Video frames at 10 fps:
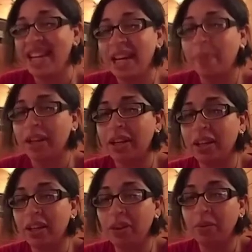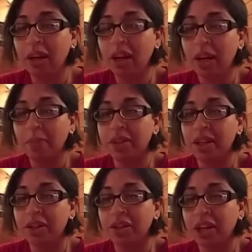But you want to kind of
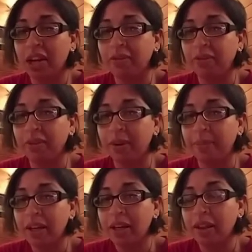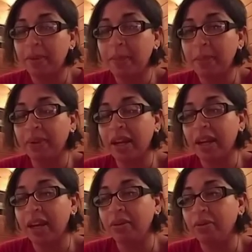protect your child from the people
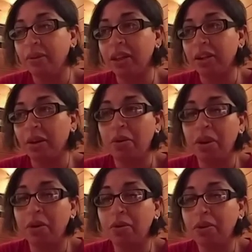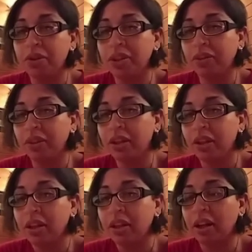that really don't know your children,
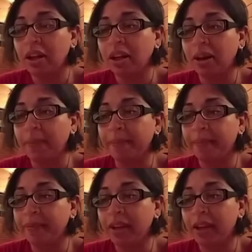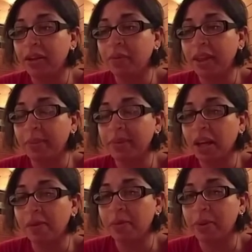and you want them as
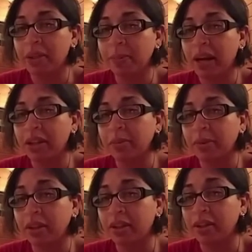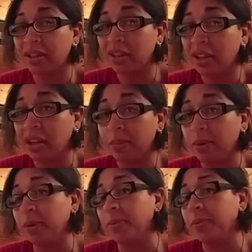comfortable as possible until they come
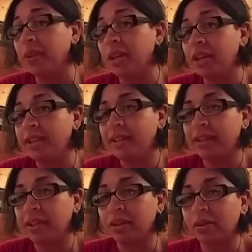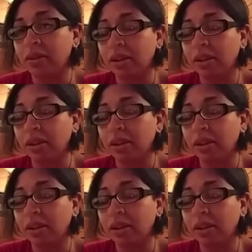home. So